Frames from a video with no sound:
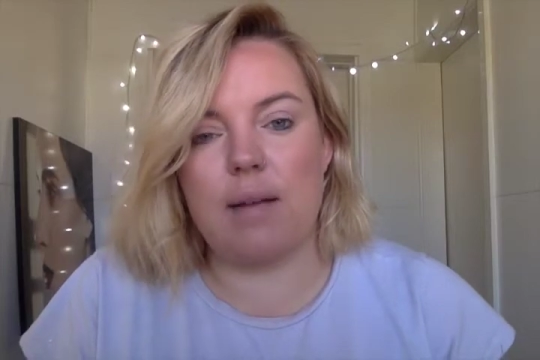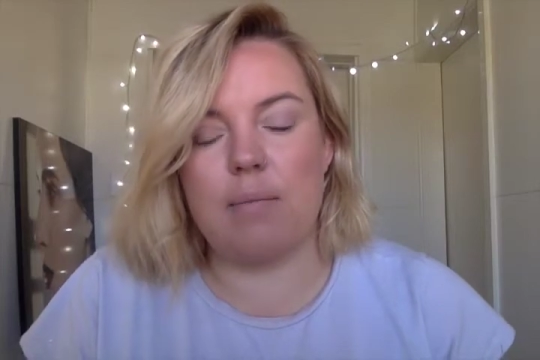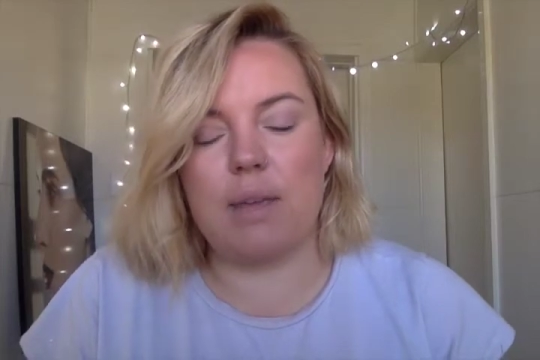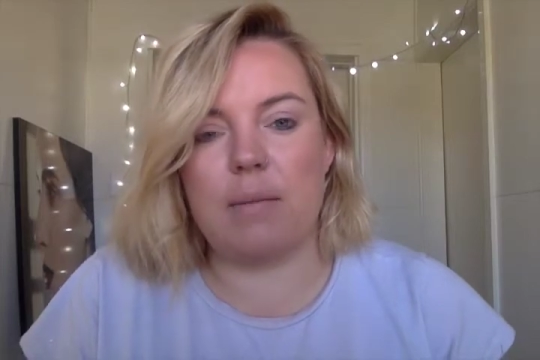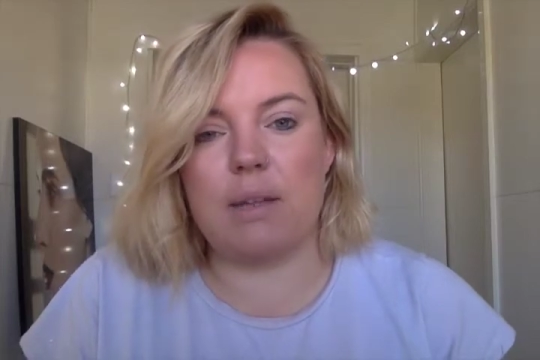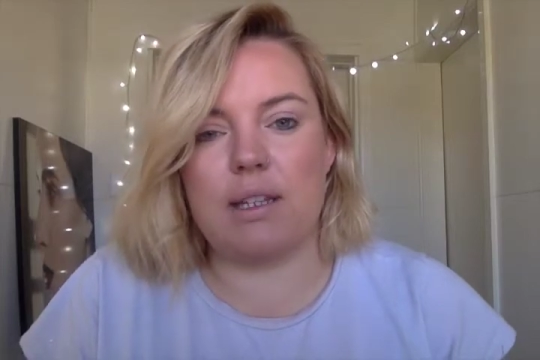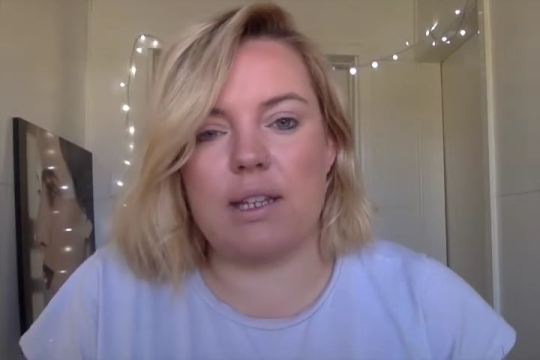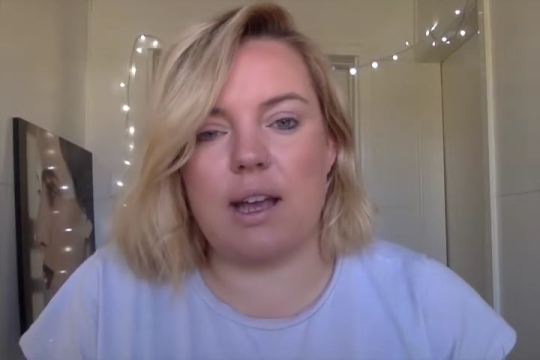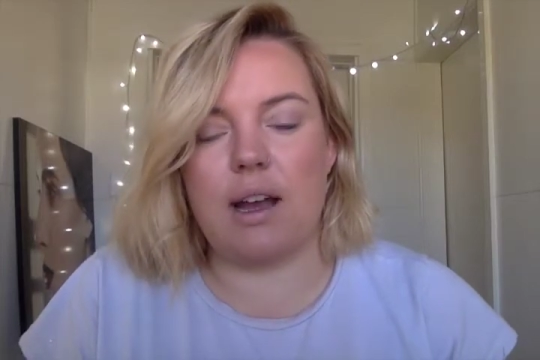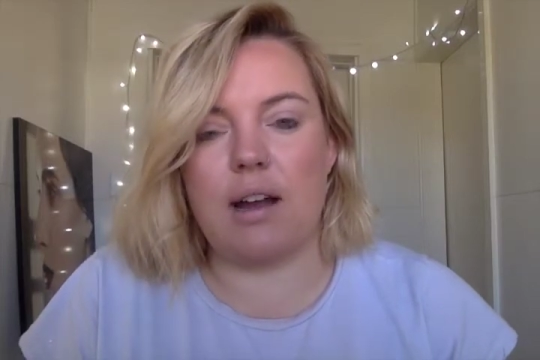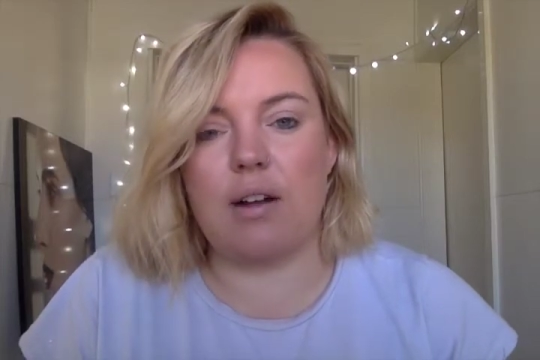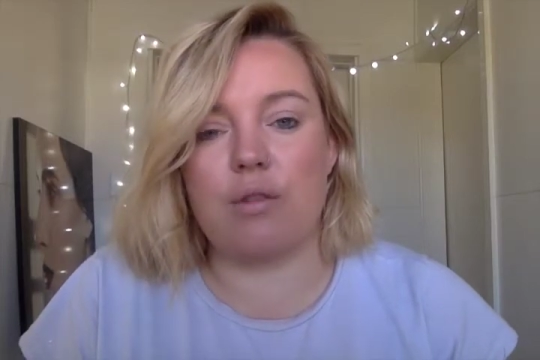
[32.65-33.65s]
Pigments
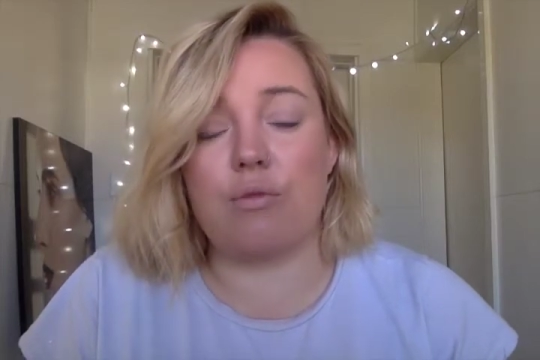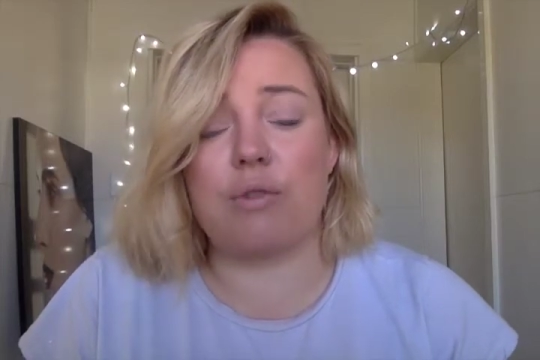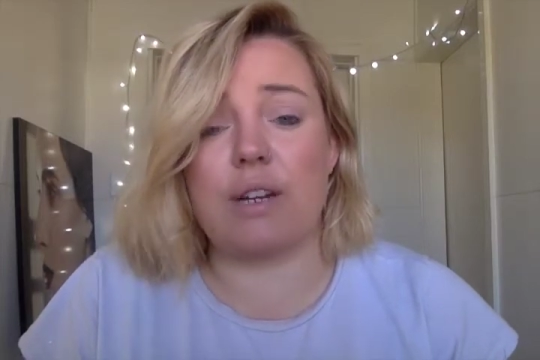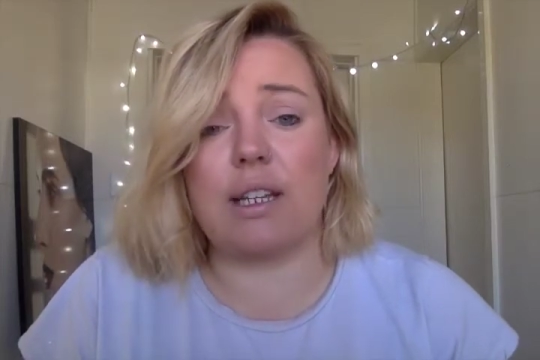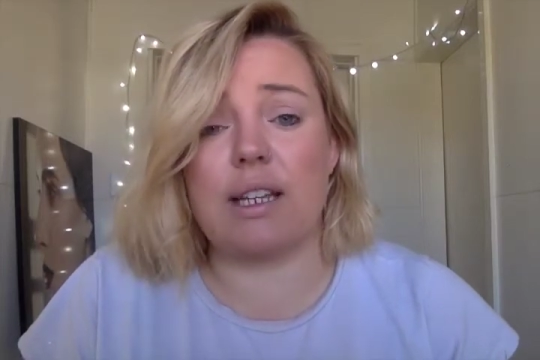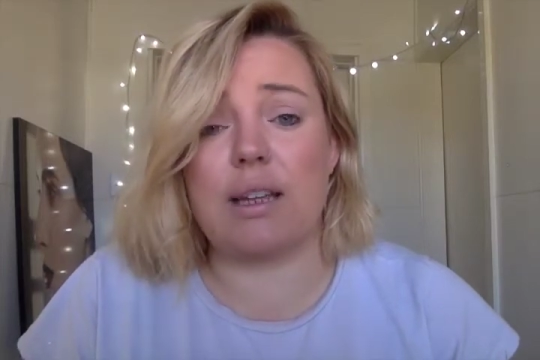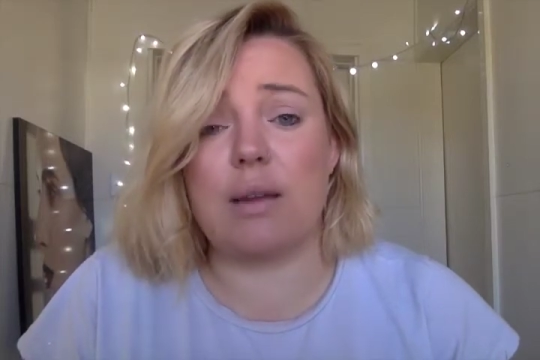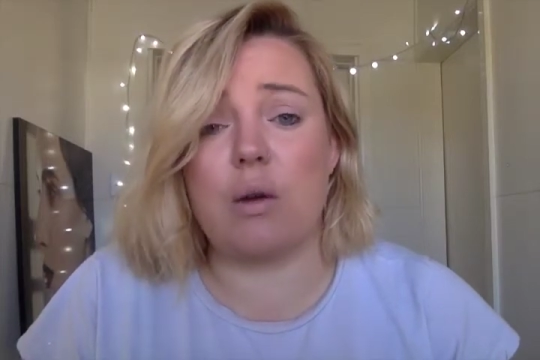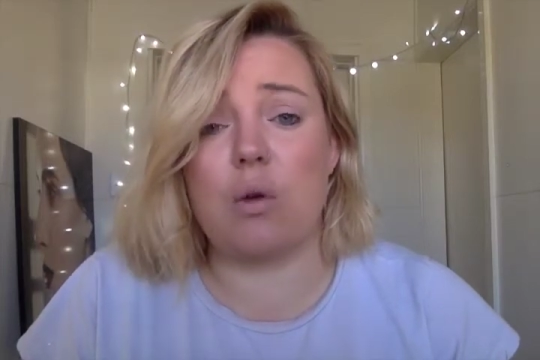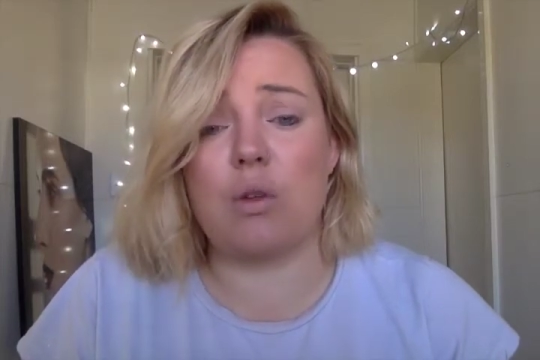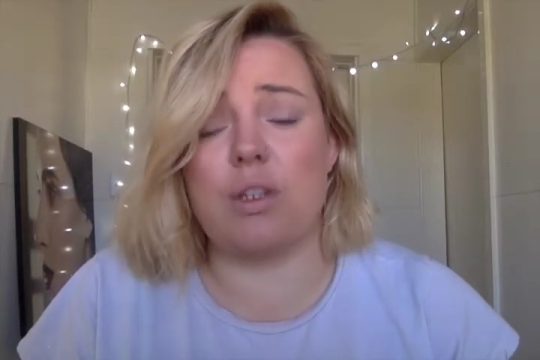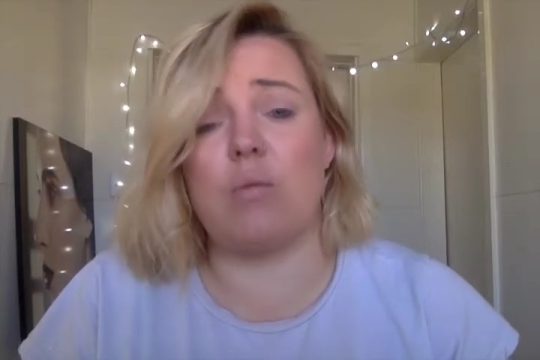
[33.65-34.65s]
are a really
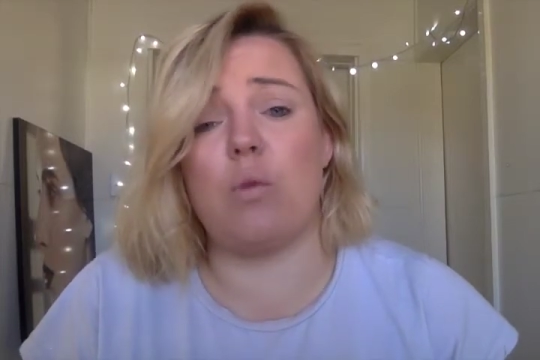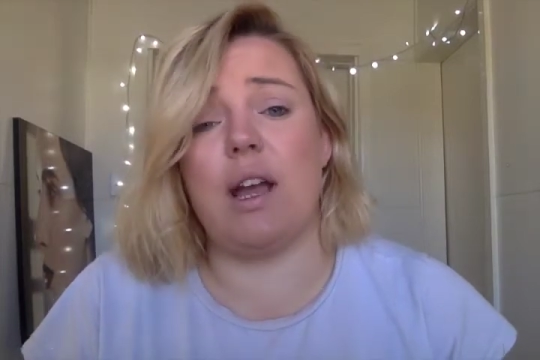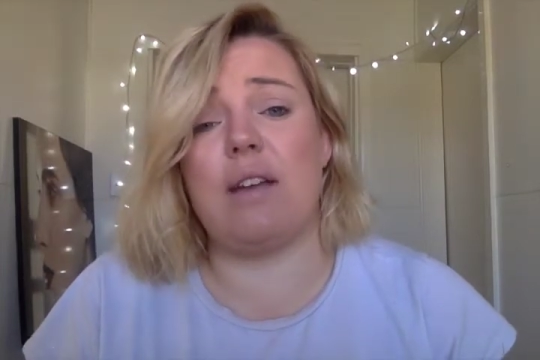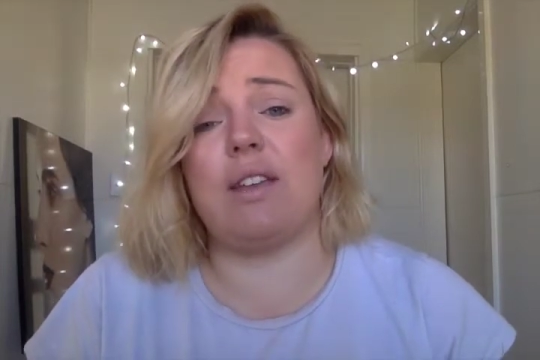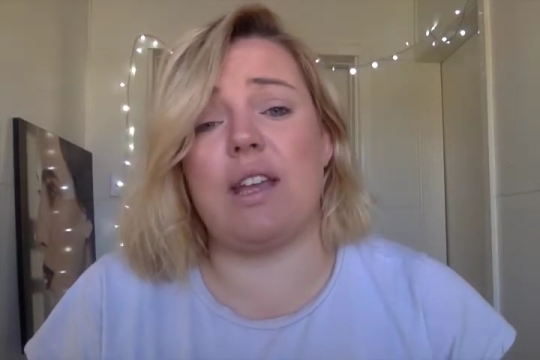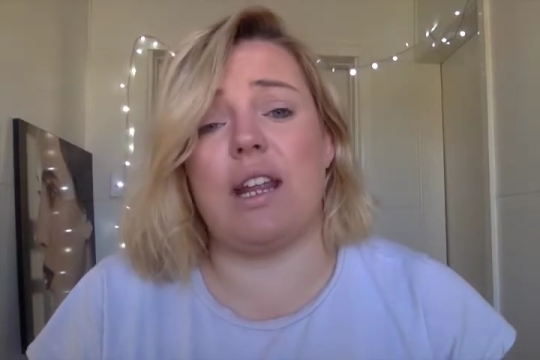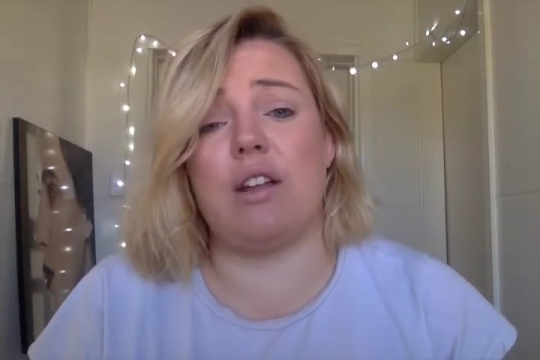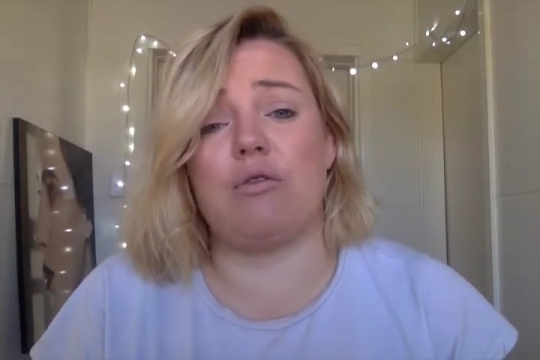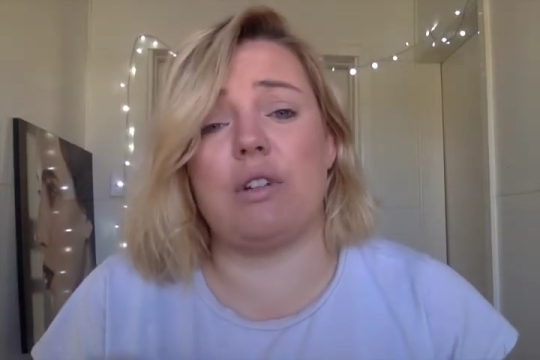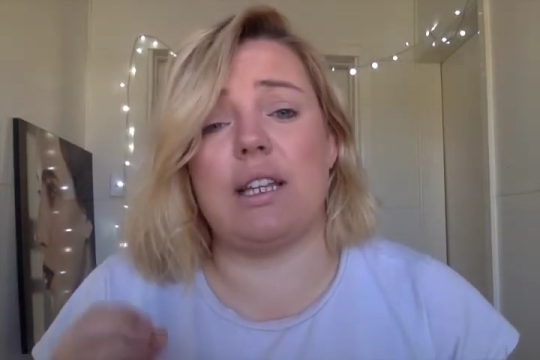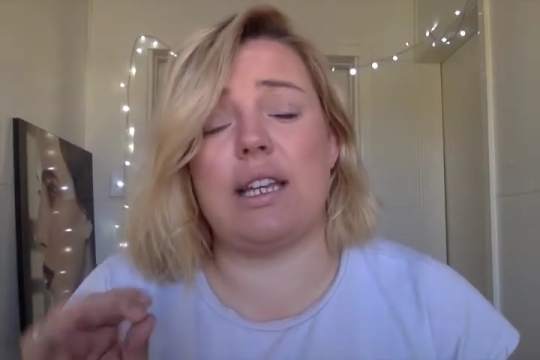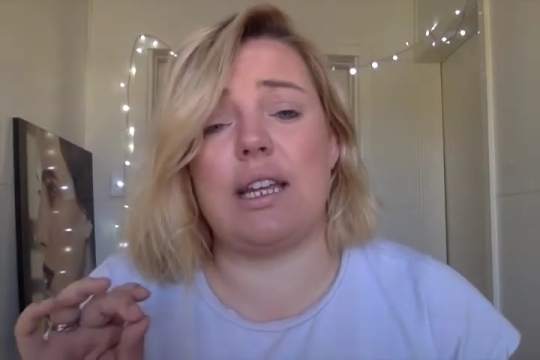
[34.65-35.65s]
awesome way of getting a
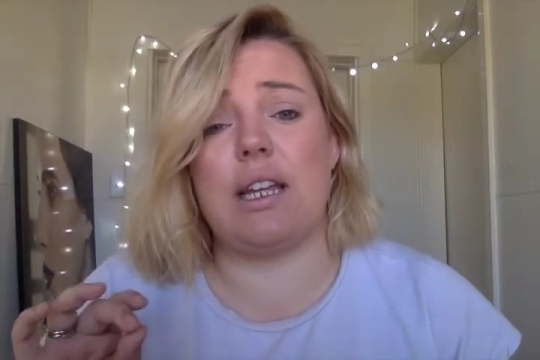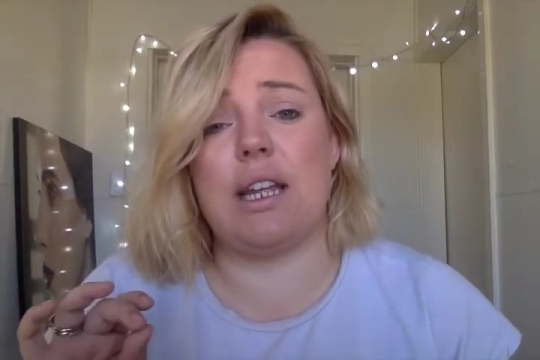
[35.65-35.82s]
really